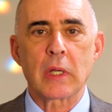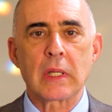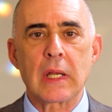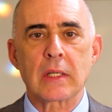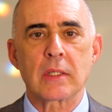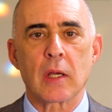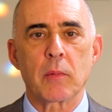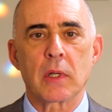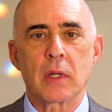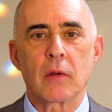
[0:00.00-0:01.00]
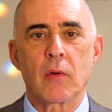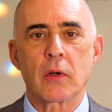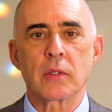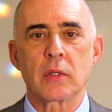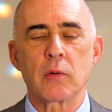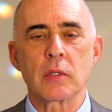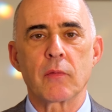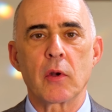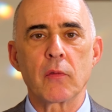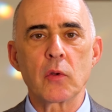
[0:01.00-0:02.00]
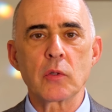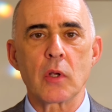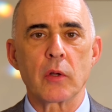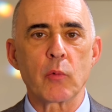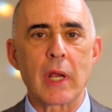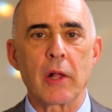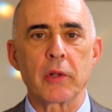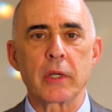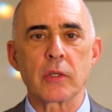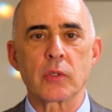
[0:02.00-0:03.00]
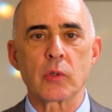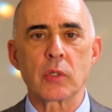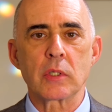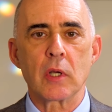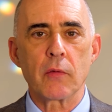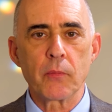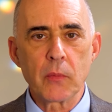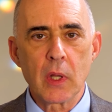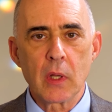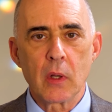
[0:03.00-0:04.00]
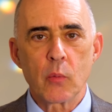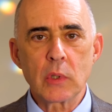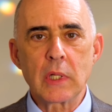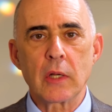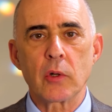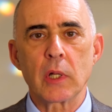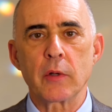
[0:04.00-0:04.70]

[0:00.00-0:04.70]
in the next segment of our series of interviews on Reality Asserts Itself with Daniel